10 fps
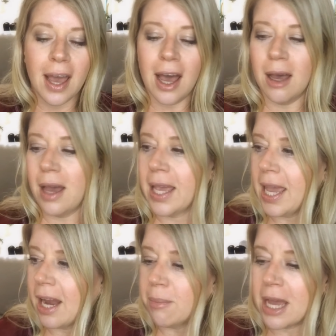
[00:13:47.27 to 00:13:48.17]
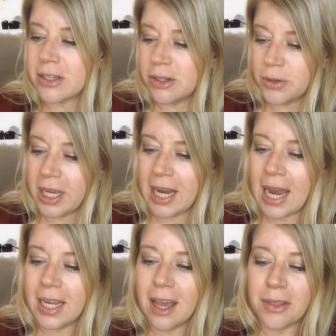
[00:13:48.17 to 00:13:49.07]
Uh, I can't imagine doing it
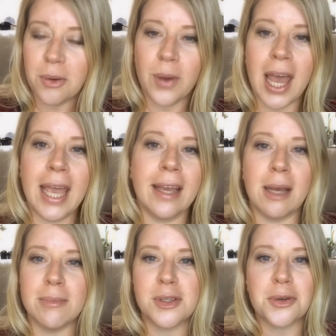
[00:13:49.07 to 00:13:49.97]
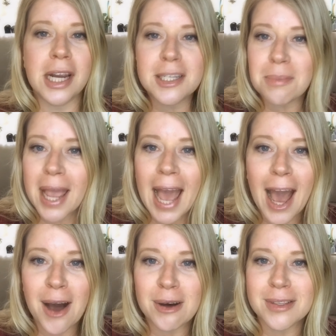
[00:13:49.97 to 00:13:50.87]
any other way. It comes straight to my
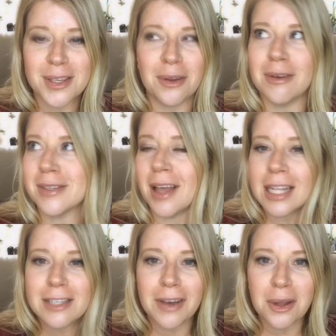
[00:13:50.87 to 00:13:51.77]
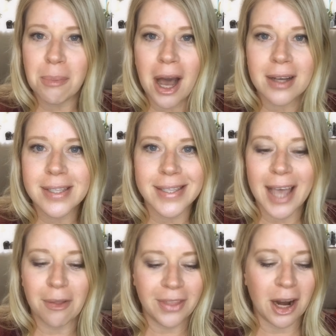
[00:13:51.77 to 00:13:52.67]
house. You know, there's lots of other boxes
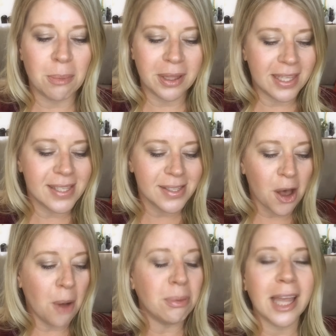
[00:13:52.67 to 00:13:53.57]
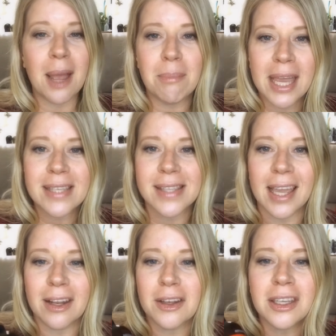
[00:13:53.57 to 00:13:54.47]
out there, but this is all plant-based,
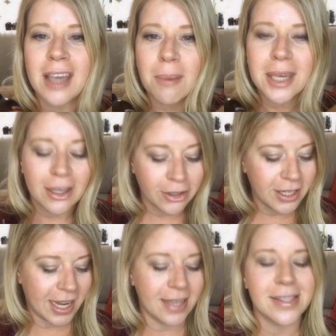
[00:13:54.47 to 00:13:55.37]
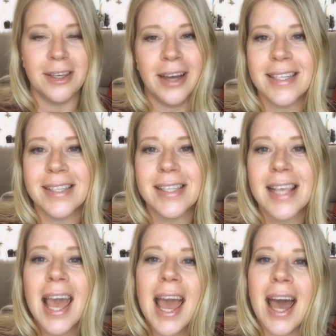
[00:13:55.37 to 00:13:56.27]
like yummy goodness, you guys.
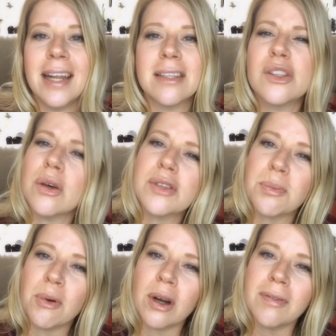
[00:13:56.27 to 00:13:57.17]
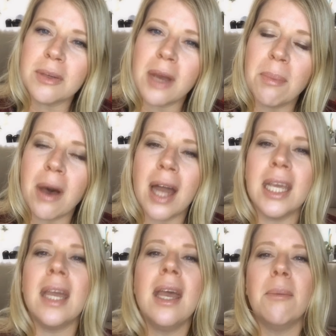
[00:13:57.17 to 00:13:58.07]
And it's so supportive to my
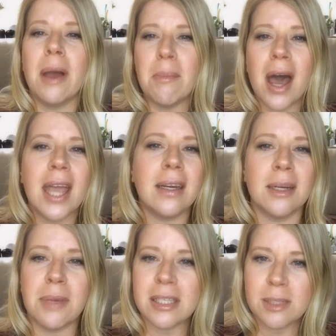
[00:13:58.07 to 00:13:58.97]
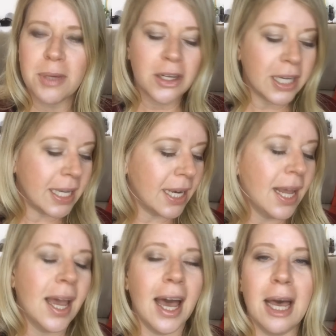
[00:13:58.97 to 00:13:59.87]
body, my mind, and my spirit.
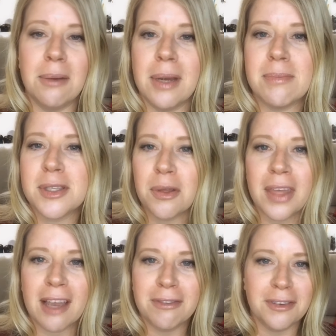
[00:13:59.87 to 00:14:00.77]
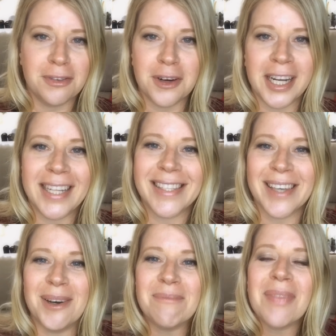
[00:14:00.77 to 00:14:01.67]
Um, I'm so thankful for it.
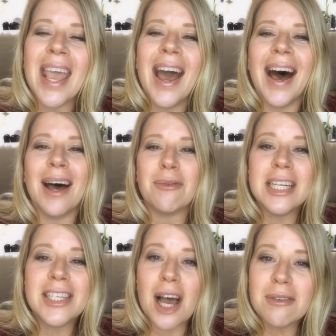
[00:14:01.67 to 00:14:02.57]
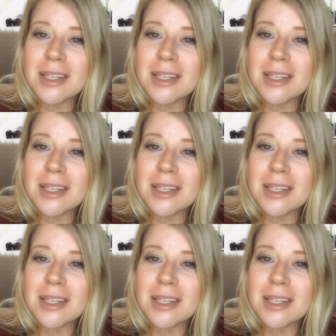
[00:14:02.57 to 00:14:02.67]
So uh, reach out